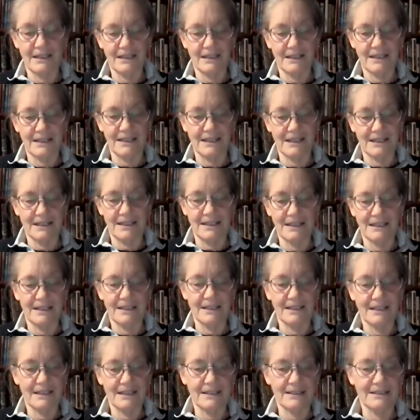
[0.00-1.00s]

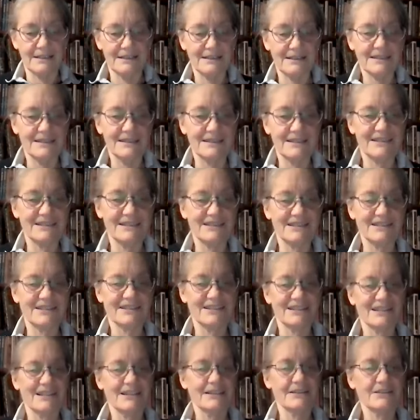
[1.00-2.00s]
uh,
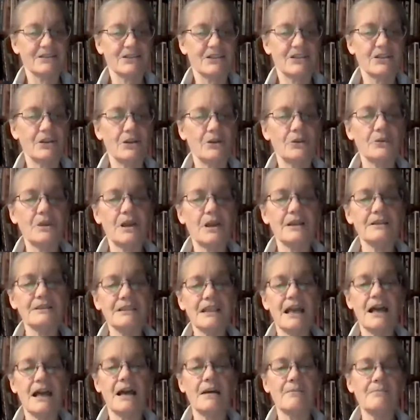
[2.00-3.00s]
So
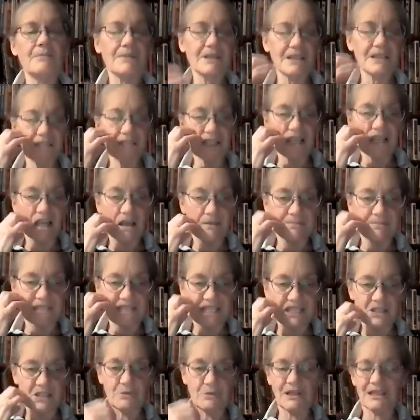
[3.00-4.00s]
I'm gonna
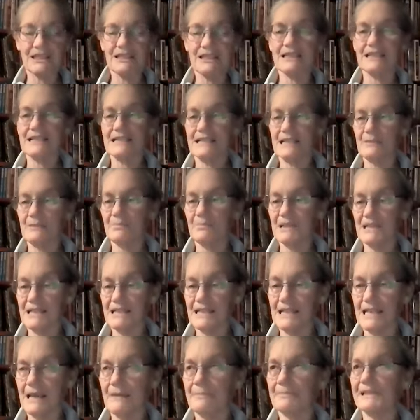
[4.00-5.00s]
update you on the
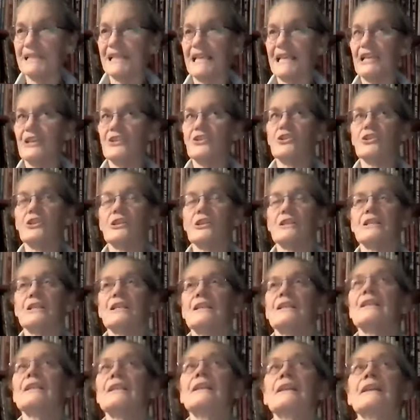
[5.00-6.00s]
CPC application.
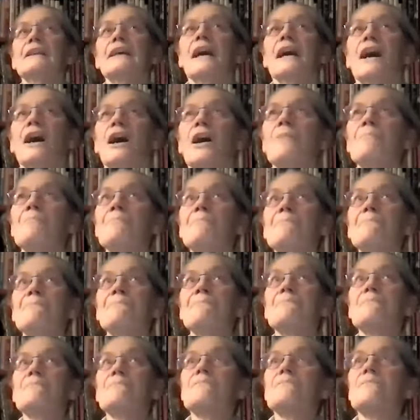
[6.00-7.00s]
Um,
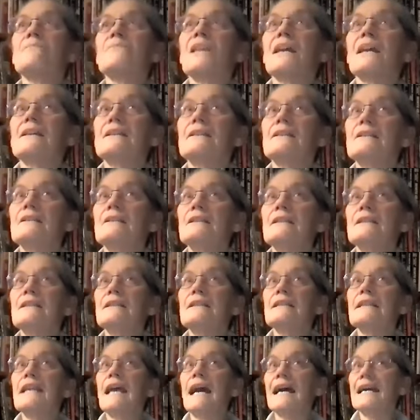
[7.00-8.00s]

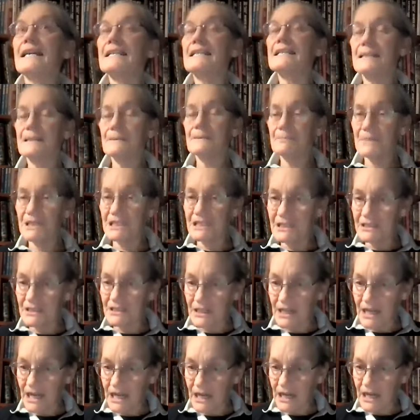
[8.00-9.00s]
I
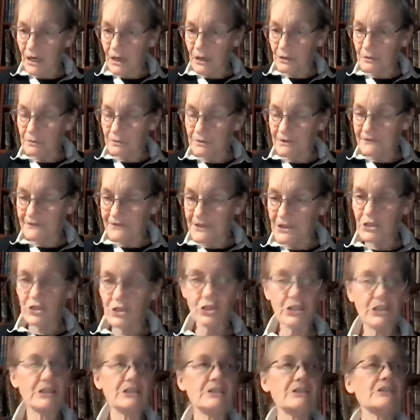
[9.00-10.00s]
submitted our
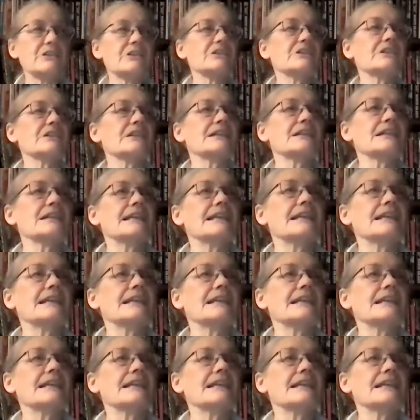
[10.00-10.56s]
revisions